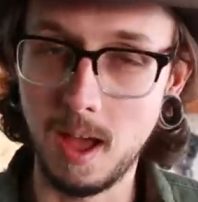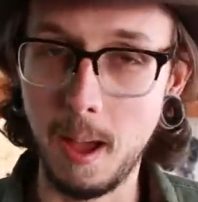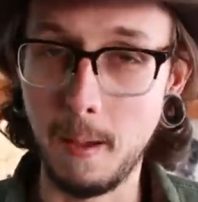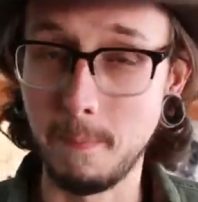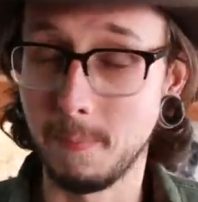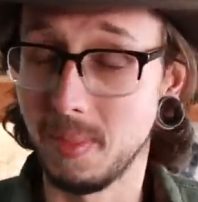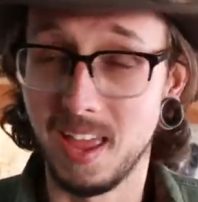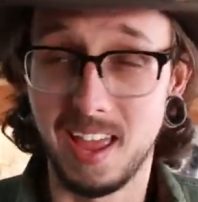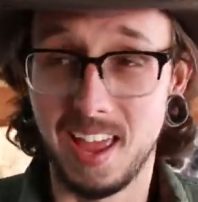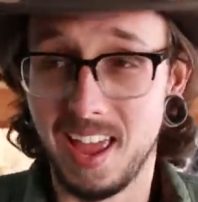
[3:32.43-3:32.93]

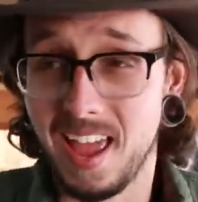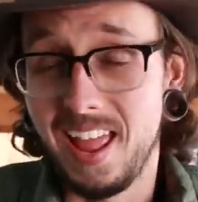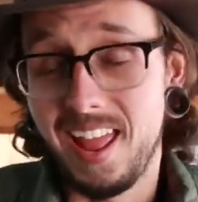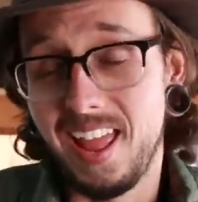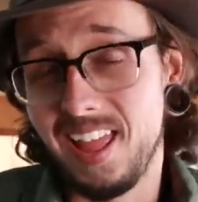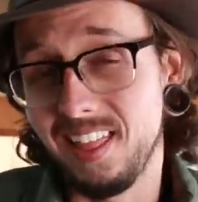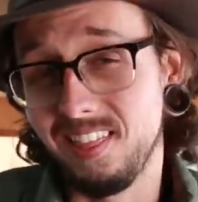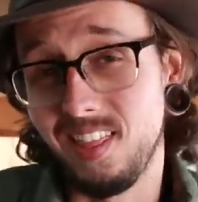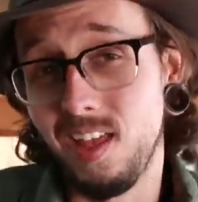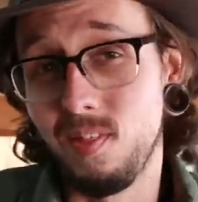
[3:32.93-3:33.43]

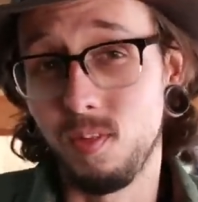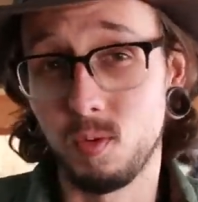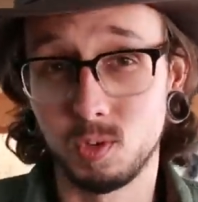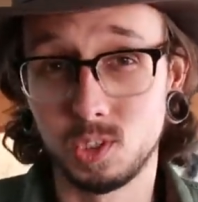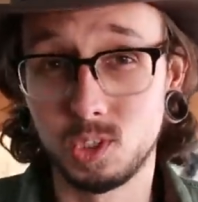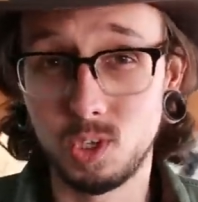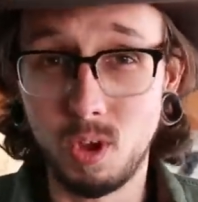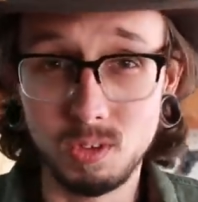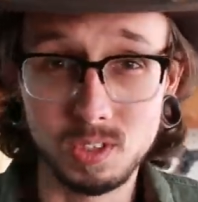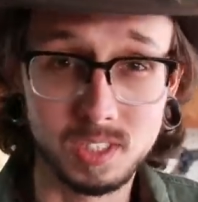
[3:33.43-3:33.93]
And the
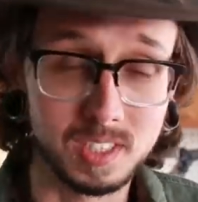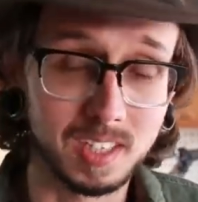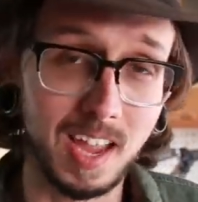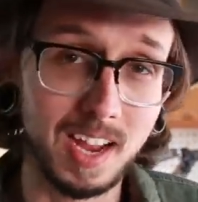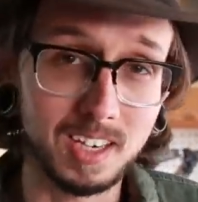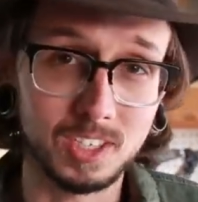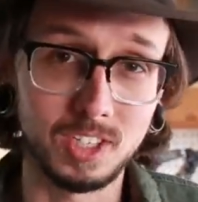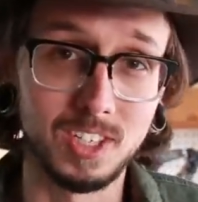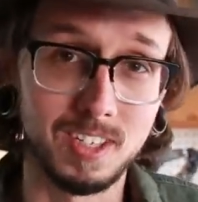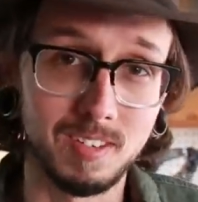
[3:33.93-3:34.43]
results,
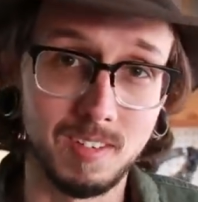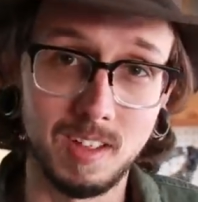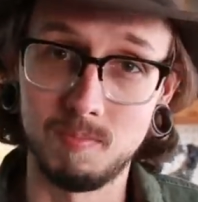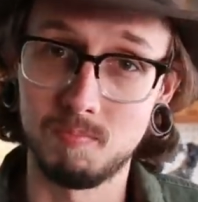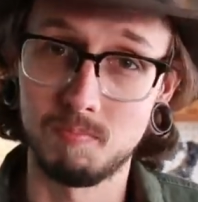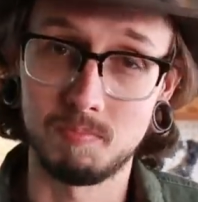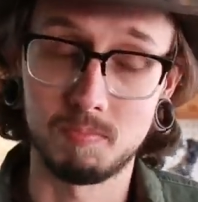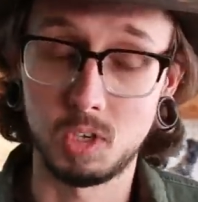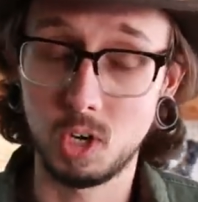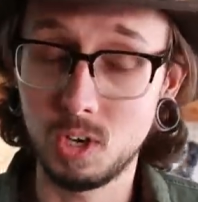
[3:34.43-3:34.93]

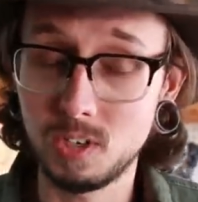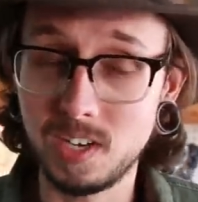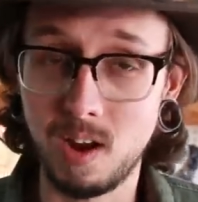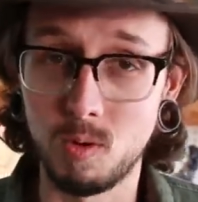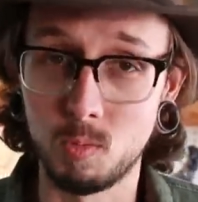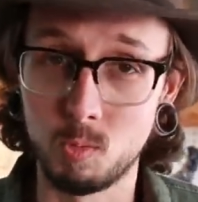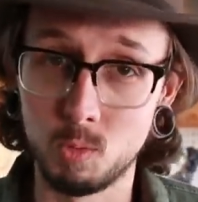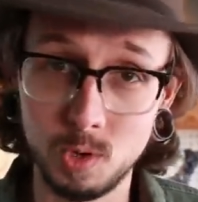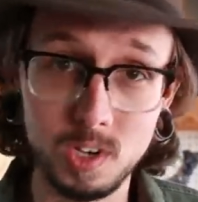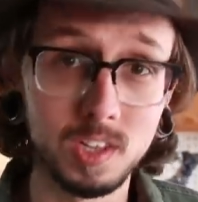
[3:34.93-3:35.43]
it turned
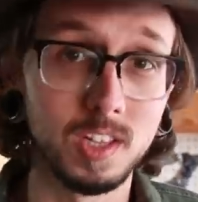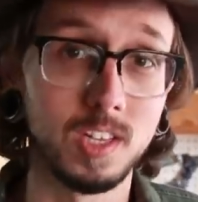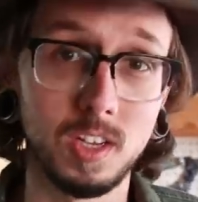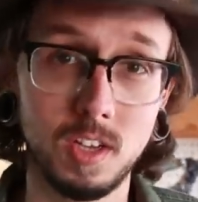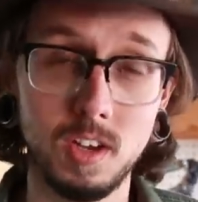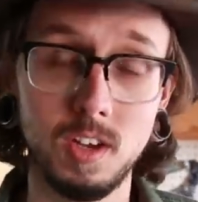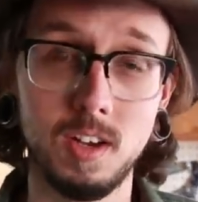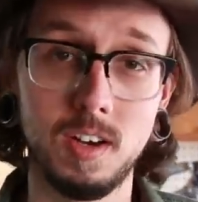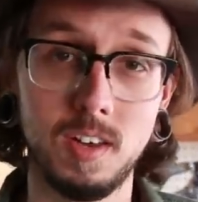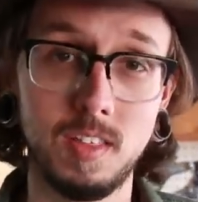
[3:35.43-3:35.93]
out really
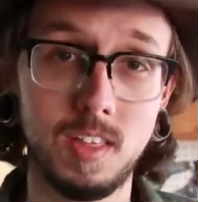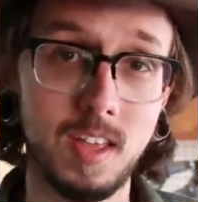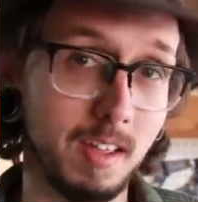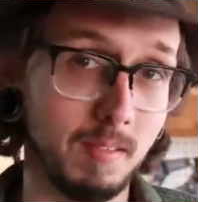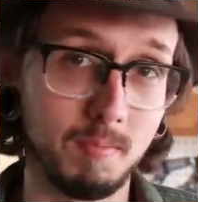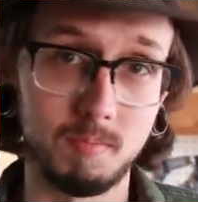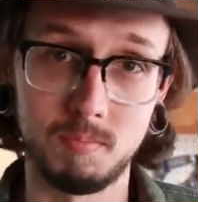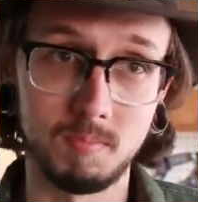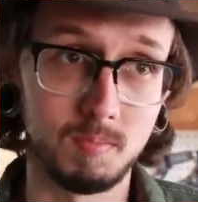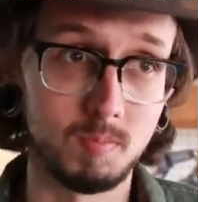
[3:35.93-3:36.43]
good.
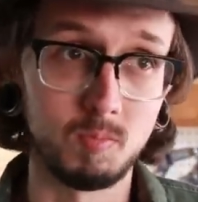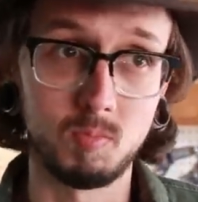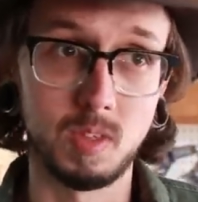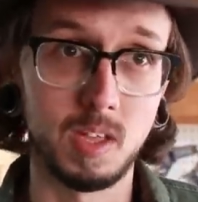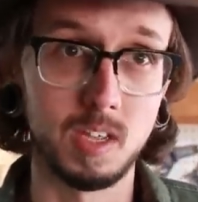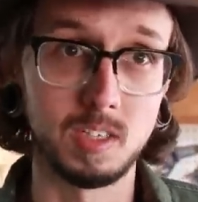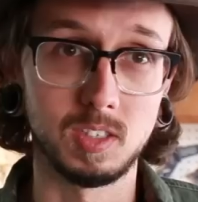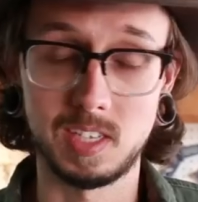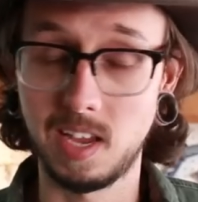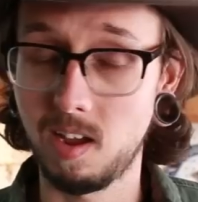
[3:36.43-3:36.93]

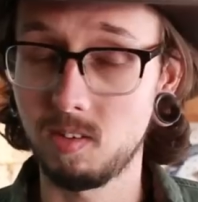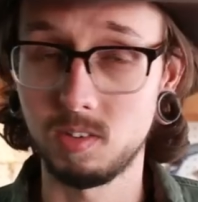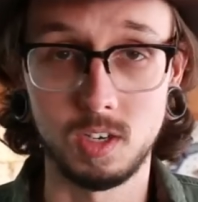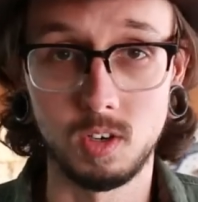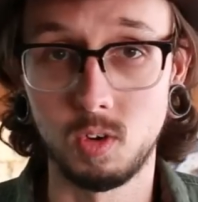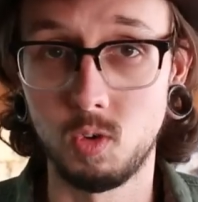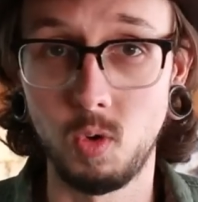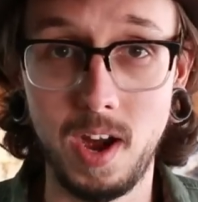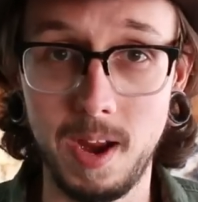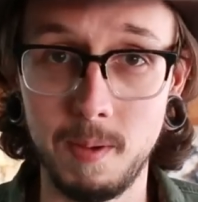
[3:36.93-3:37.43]
They
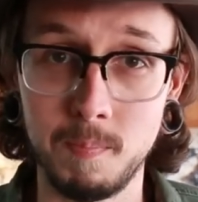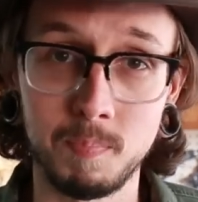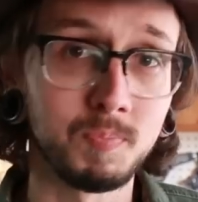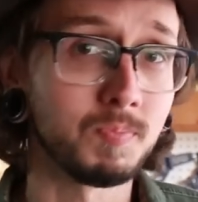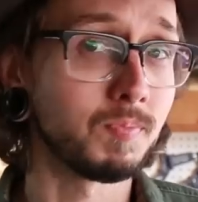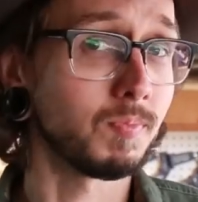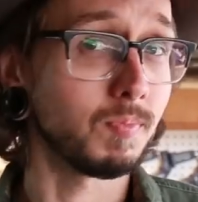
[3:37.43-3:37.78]
sounded great.